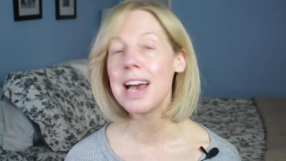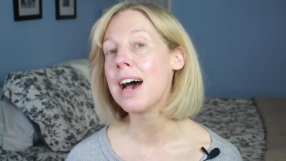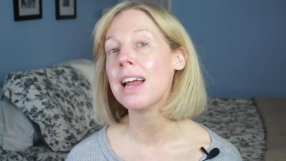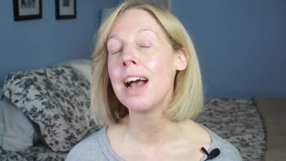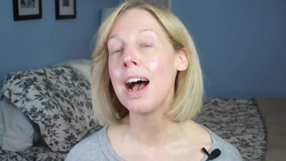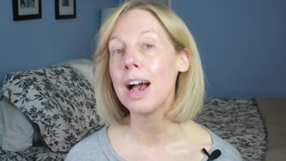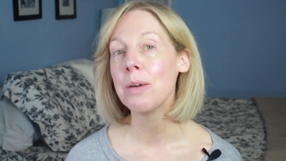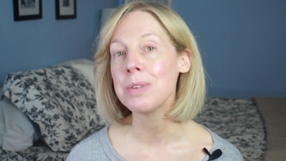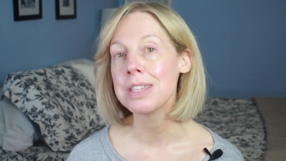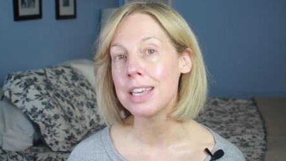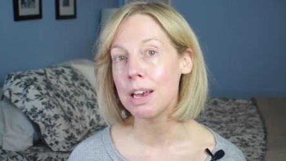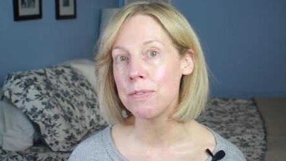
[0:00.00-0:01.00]
that I
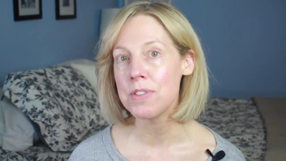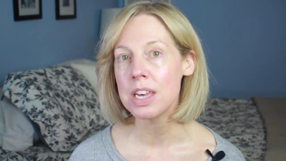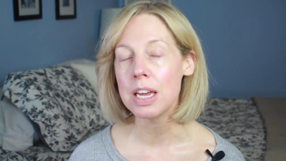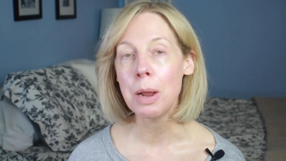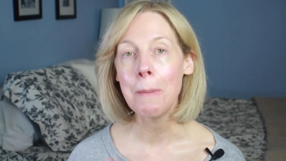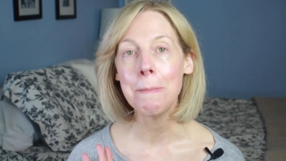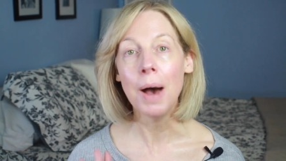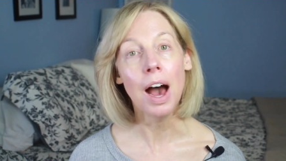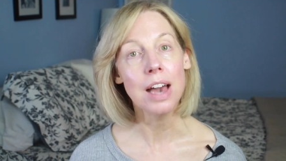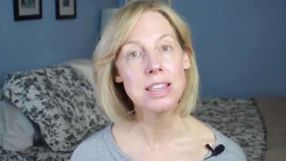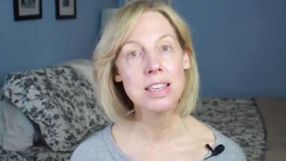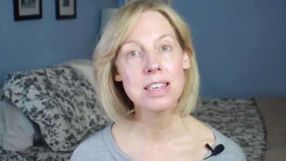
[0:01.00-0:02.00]
was gifted,
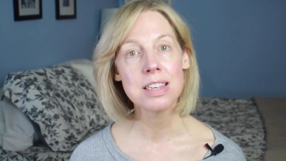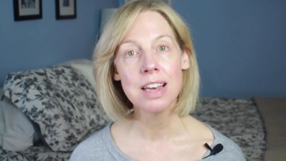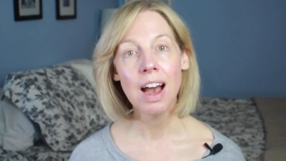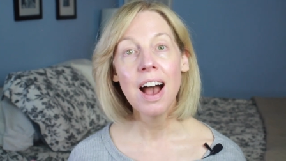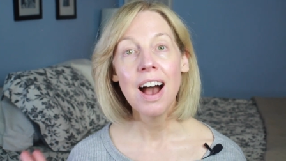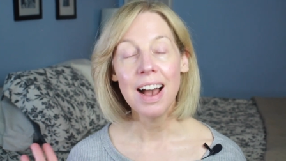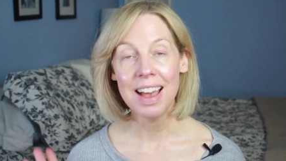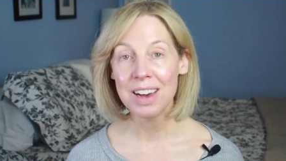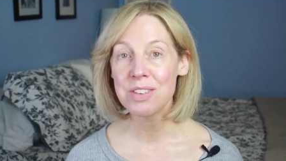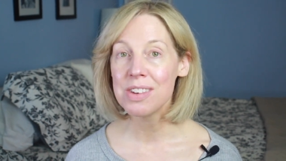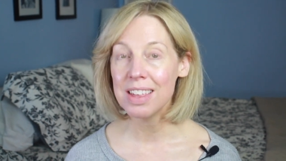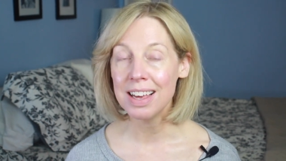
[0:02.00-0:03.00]
but I
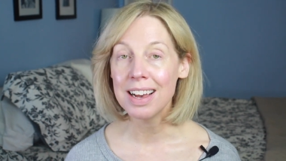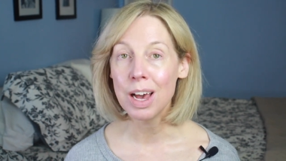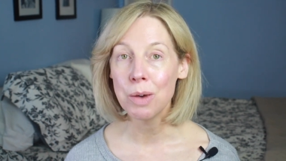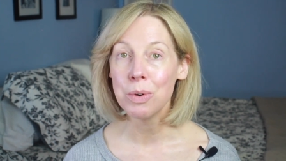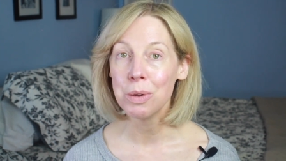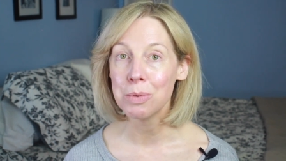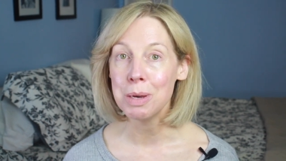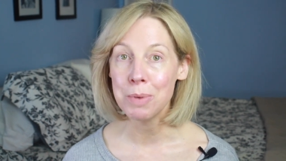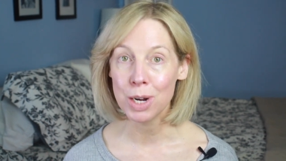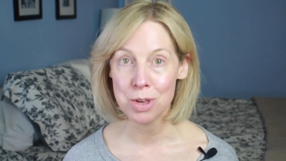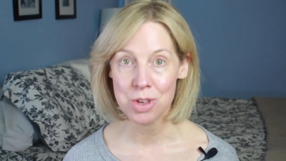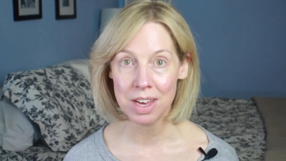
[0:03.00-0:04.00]
actually think I will
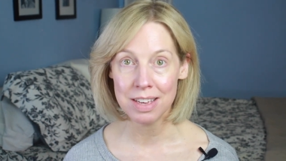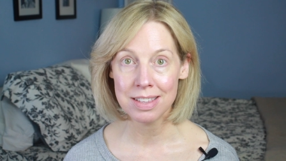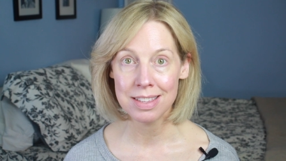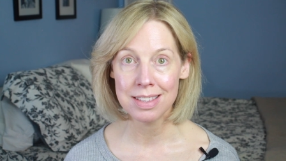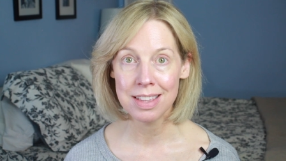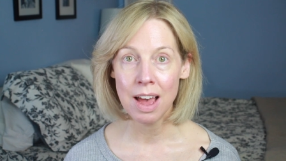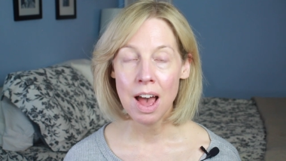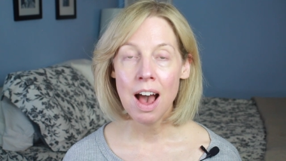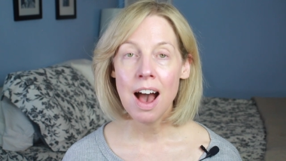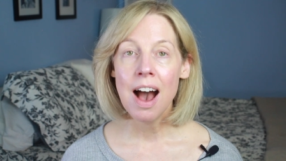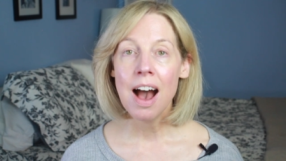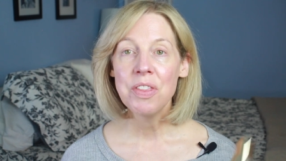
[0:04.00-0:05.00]
repurchase.
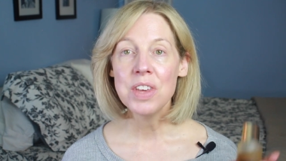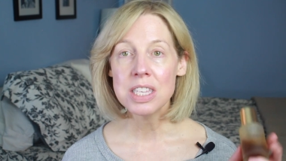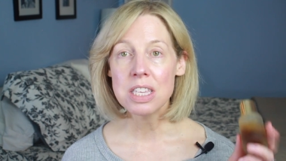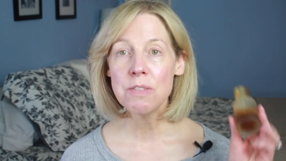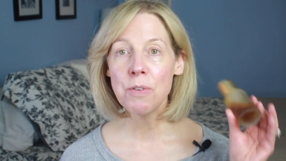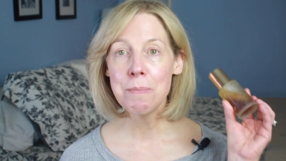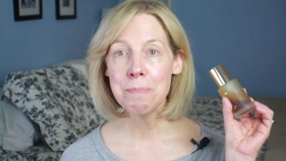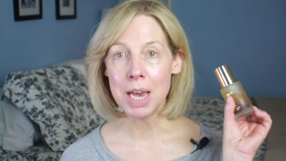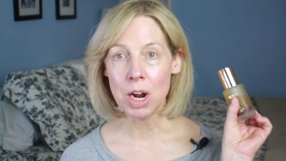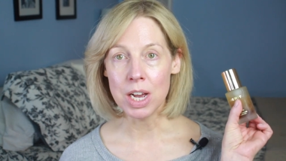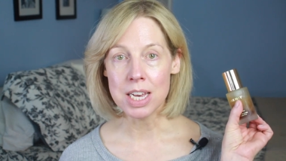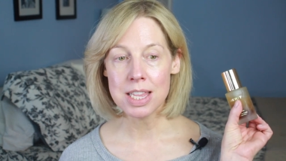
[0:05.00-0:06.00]
This is from
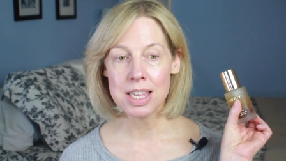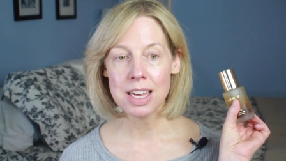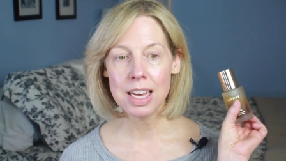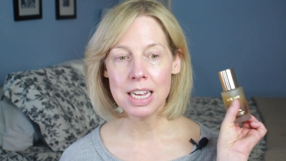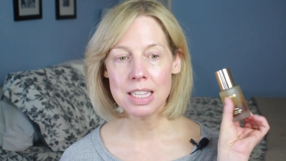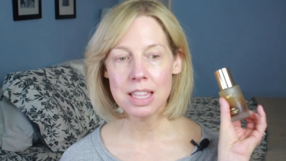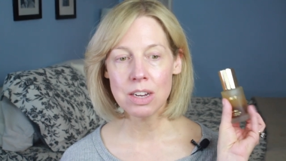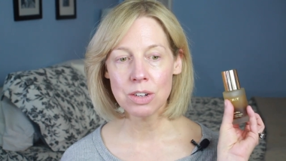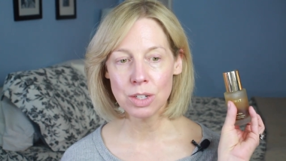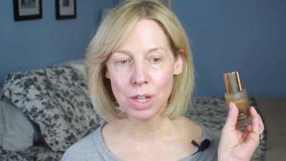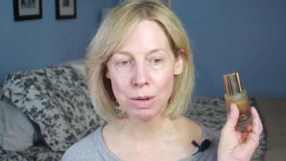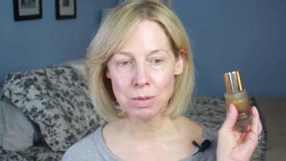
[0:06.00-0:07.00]
Merit. It's their
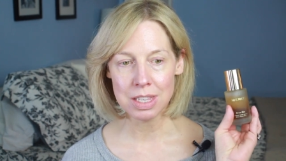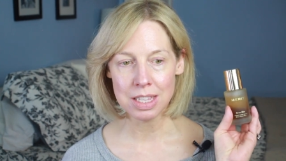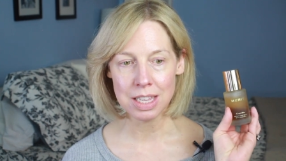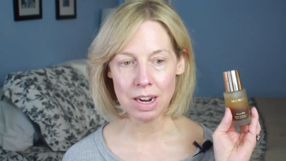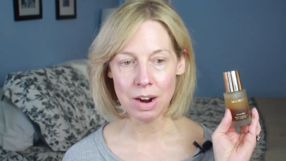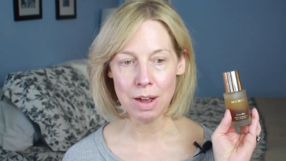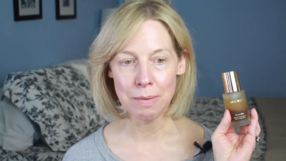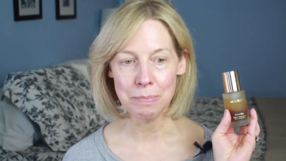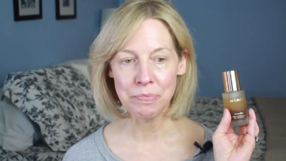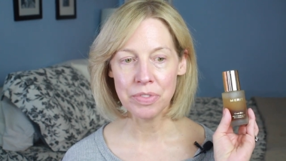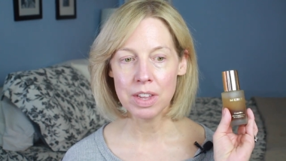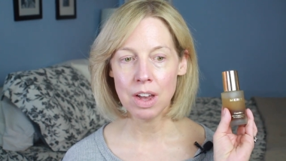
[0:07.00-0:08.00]
Glow
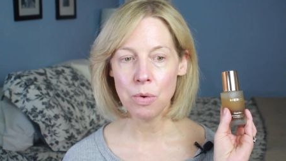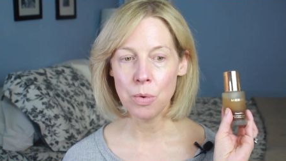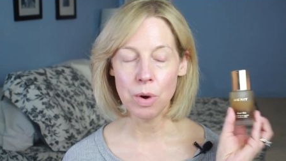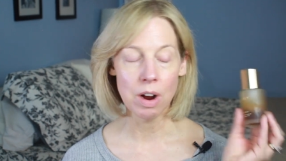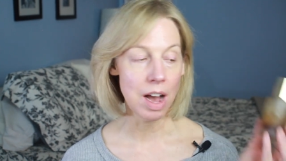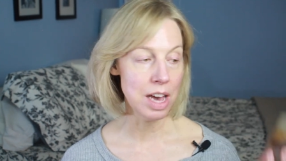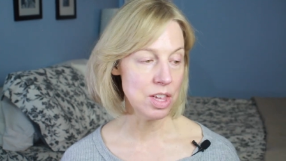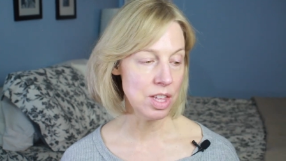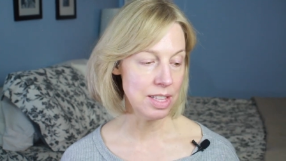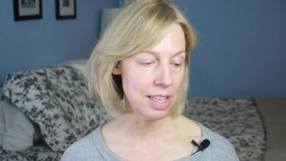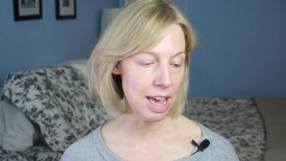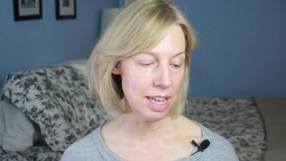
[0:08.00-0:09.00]
Serum, or I
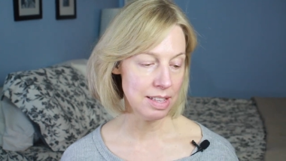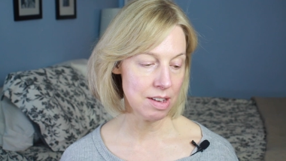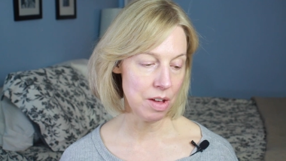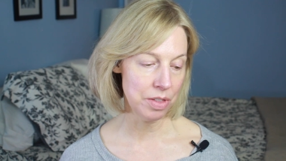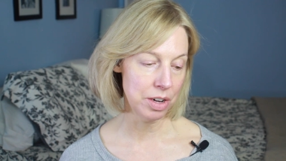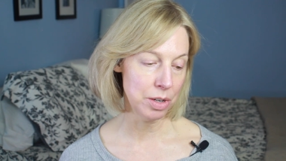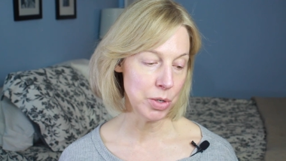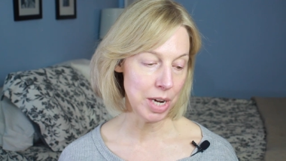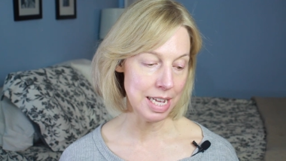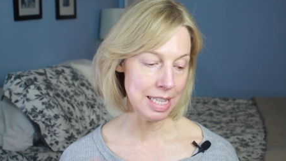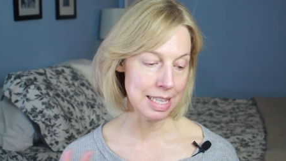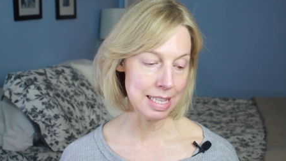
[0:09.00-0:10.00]
should say it's called their
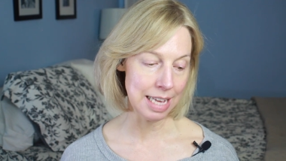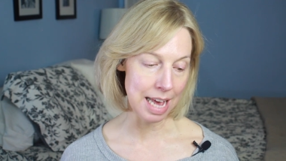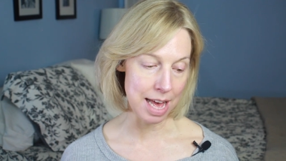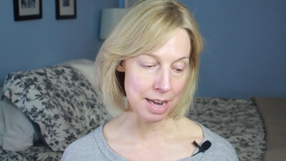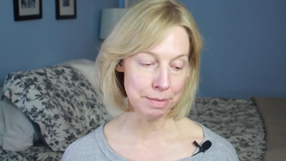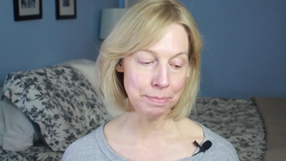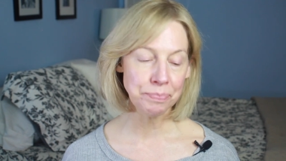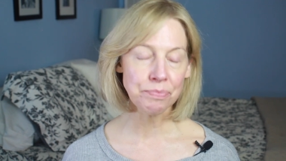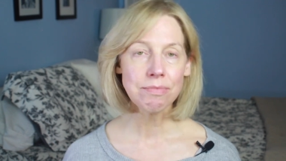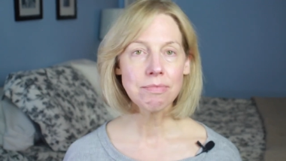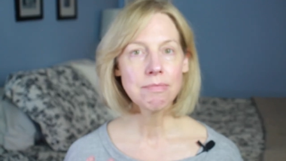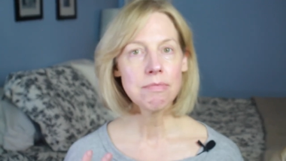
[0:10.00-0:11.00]
Great Skin.
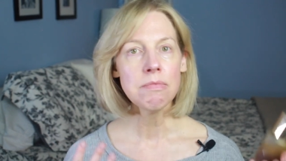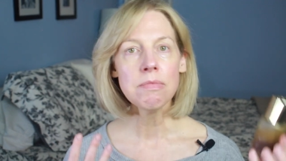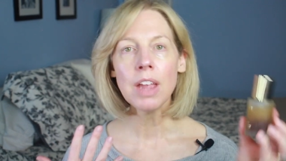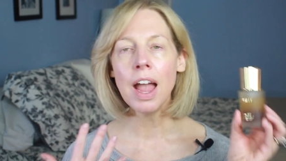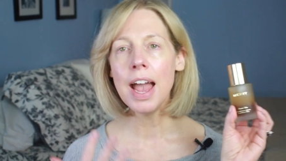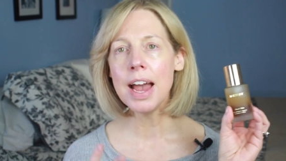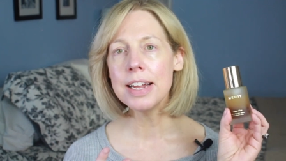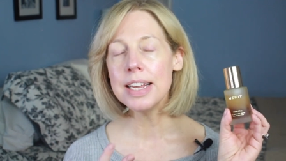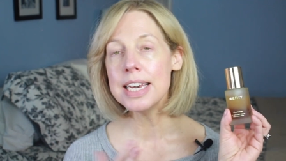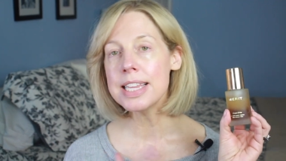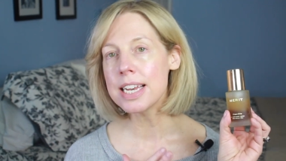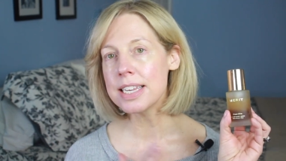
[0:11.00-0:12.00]
And
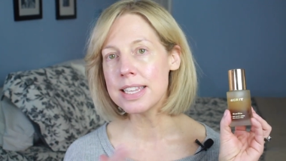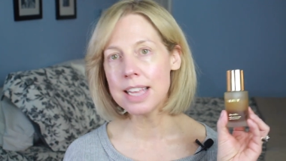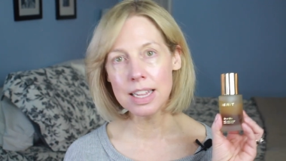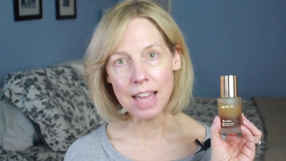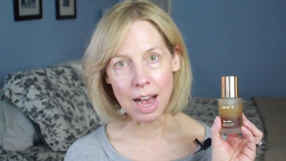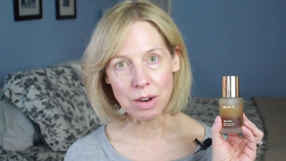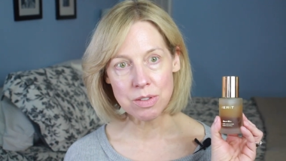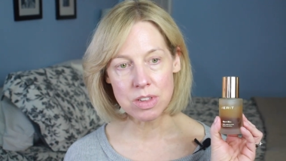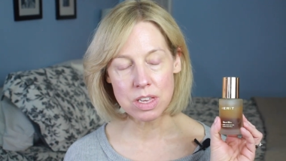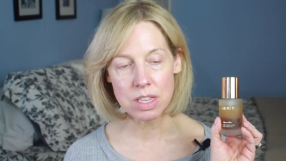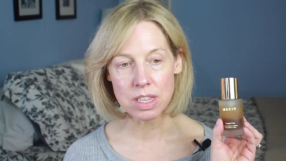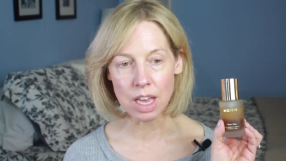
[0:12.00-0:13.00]
it does sell out,
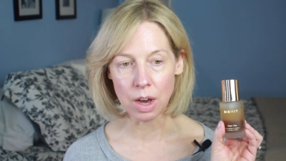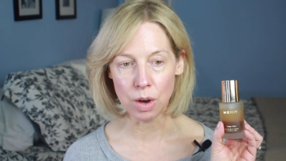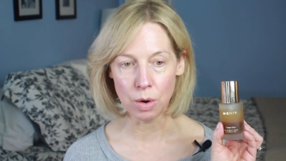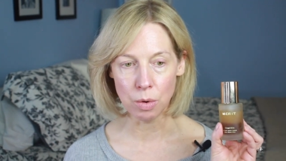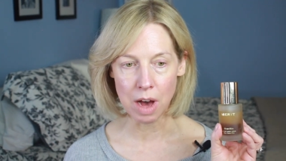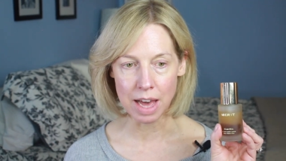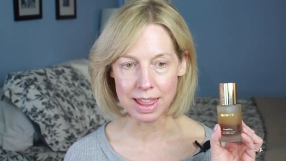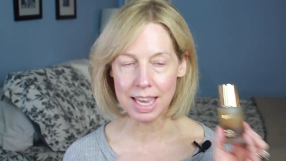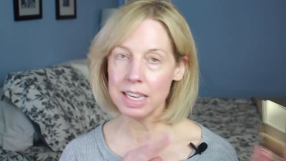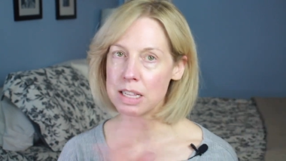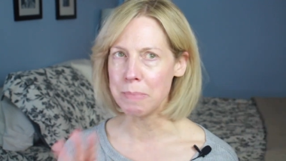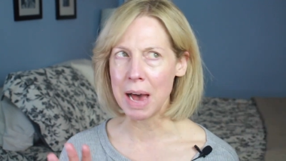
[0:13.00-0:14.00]
so I think it's